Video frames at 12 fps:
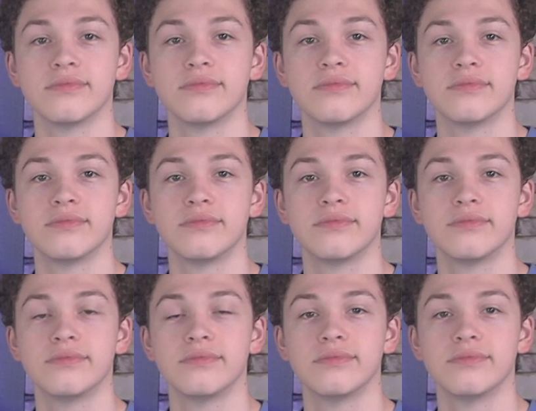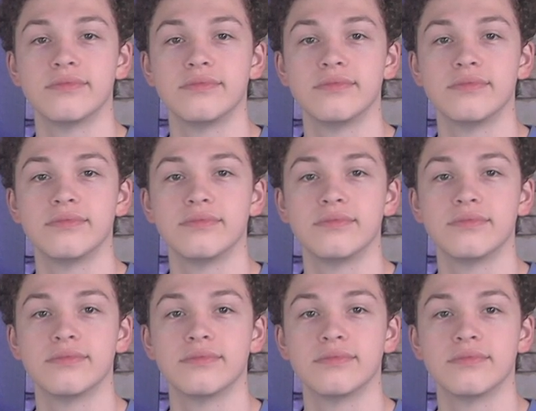
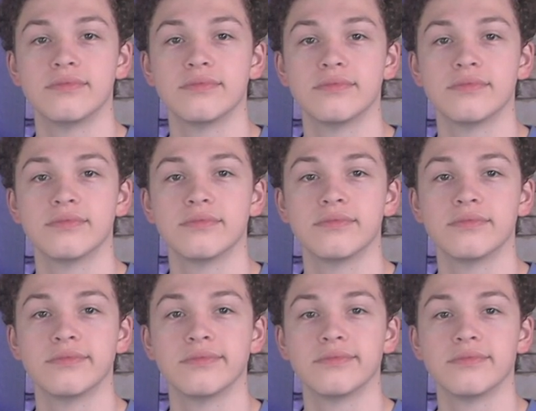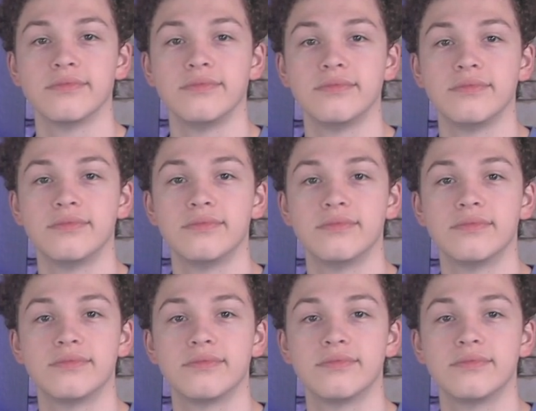
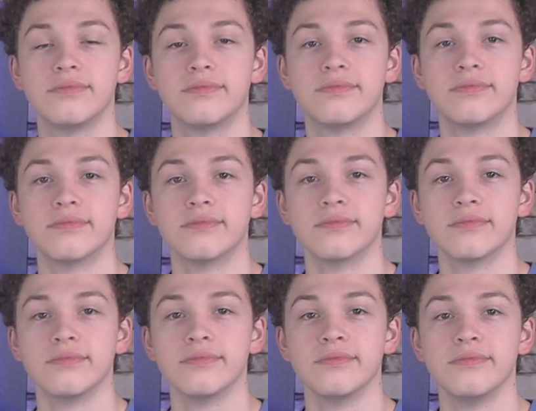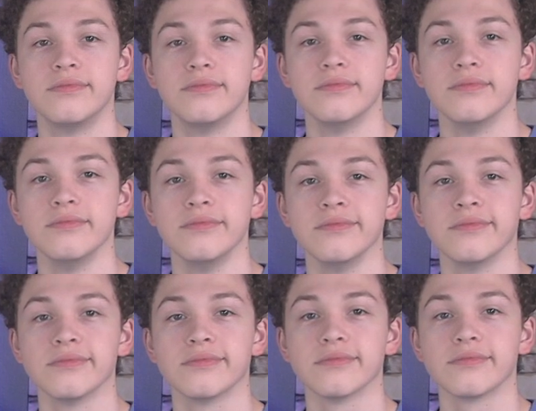
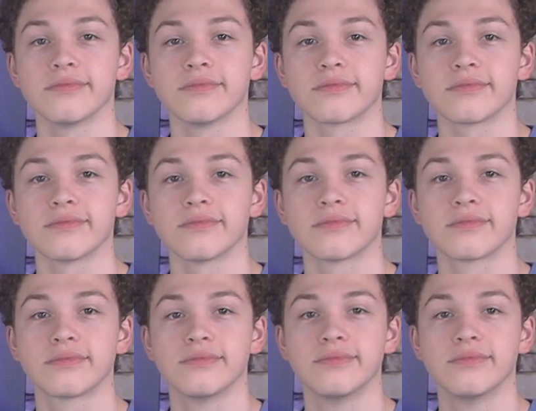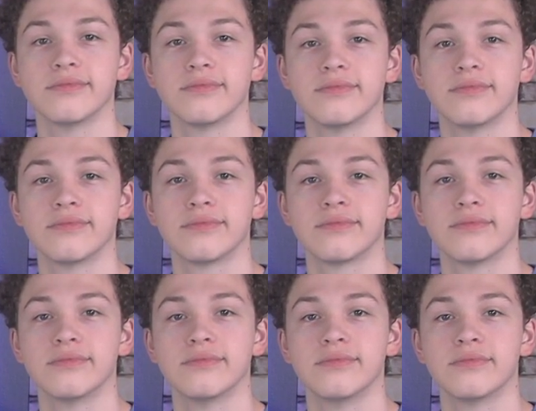This person isn't speaking.